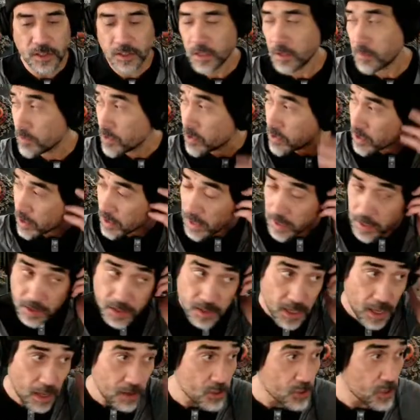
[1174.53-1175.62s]
to the music like a
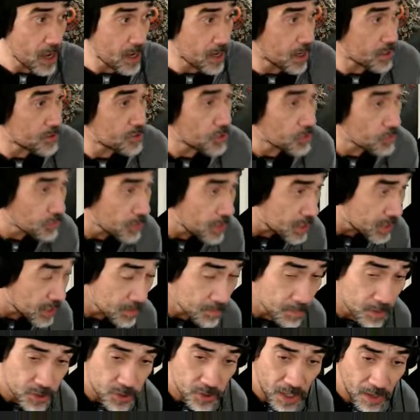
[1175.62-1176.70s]
soundtrack as you're reading,
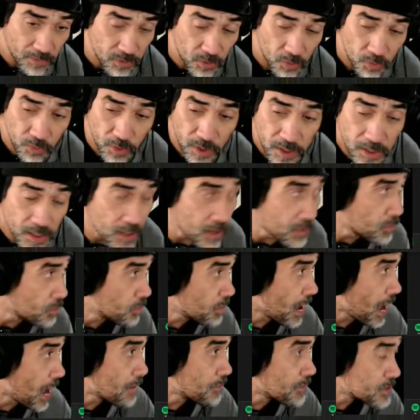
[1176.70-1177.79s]
but you'd have to read at an
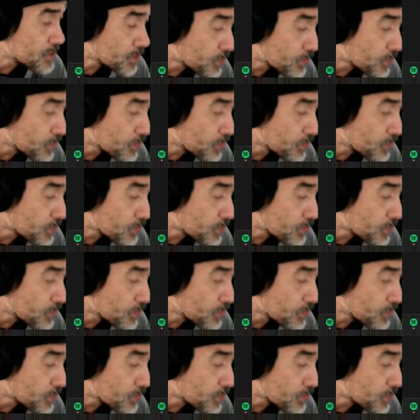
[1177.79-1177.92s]
average of